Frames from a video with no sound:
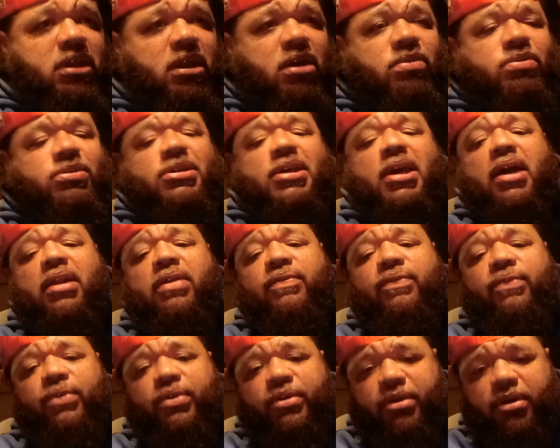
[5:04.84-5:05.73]
think it was
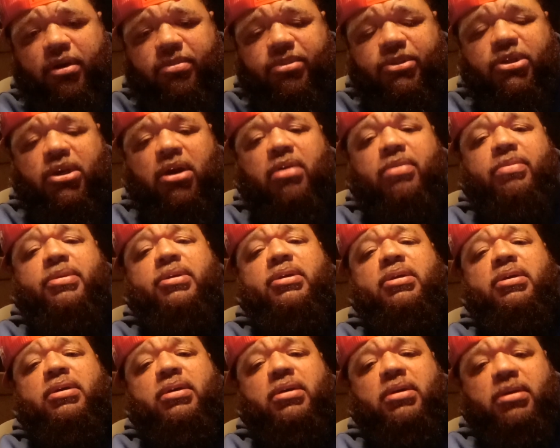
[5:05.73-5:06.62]
California. I'm sorry.
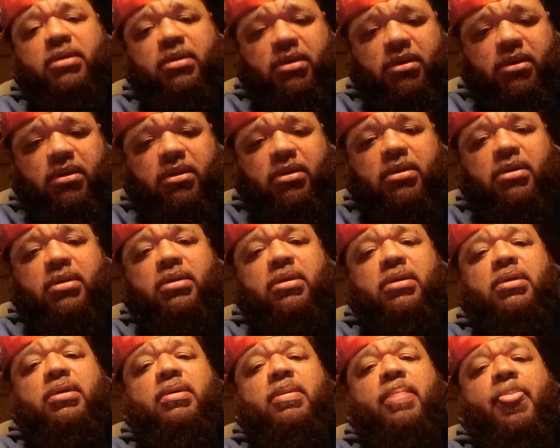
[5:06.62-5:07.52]

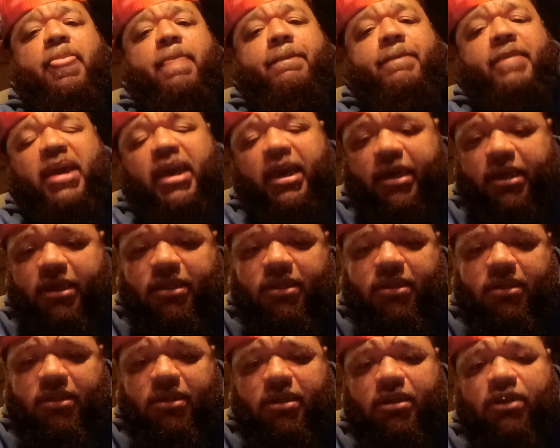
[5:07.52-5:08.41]

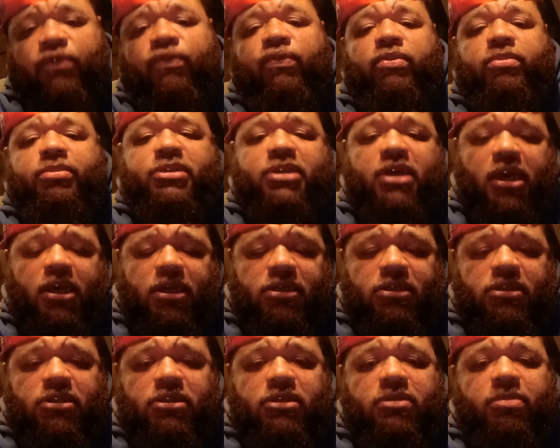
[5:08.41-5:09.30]
Megan is from
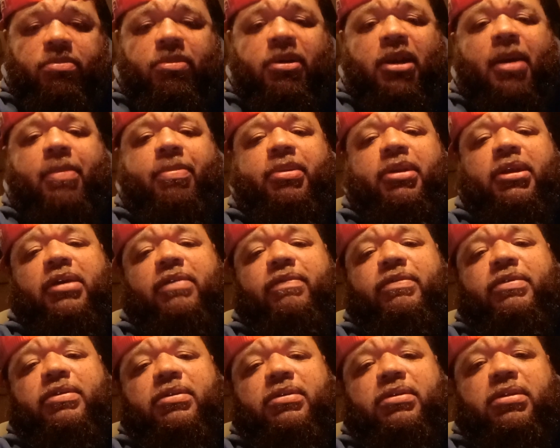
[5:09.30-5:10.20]
Texas, but I believe
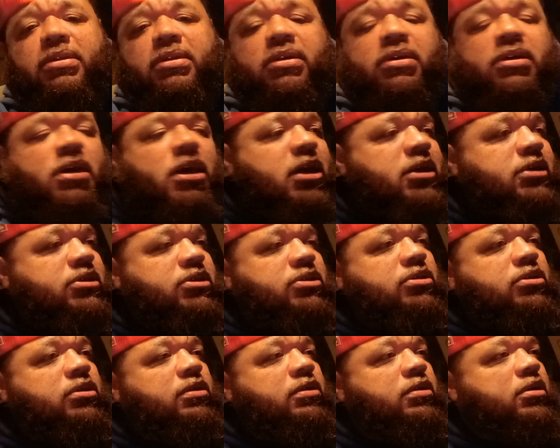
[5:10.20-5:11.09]
that the case
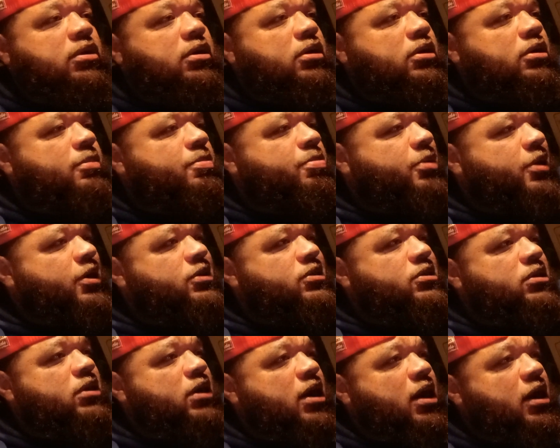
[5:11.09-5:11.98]
took
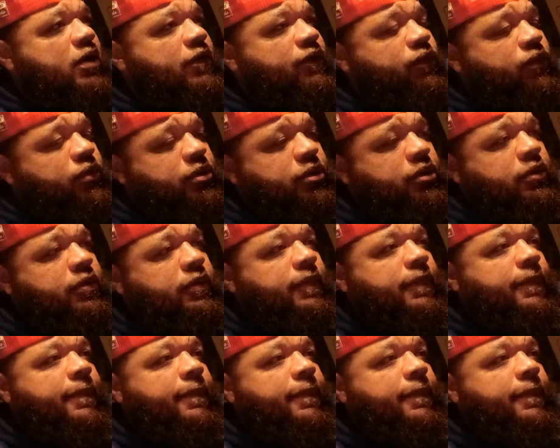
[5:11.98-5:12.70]
place in California.